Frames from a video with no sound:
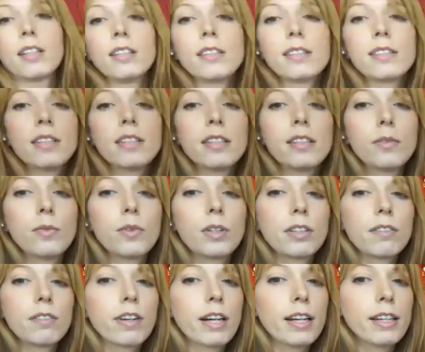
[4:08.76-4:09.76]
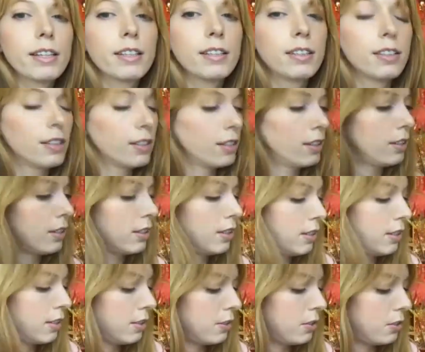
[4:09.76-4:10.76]
see, what if I
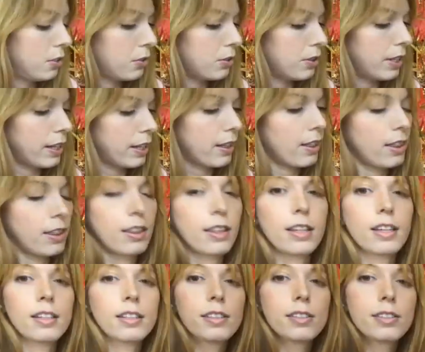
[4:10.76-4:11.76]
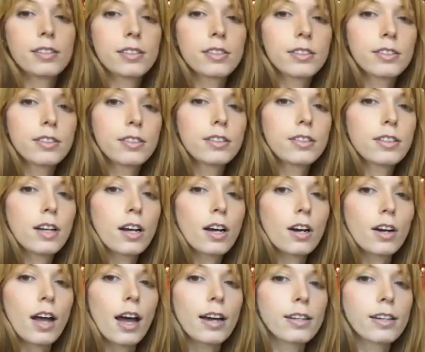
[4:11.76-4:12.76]
do it like this?
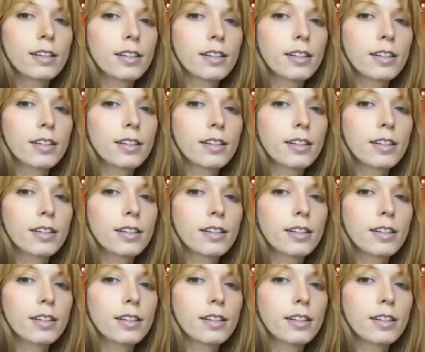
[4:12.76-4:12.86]
Okay.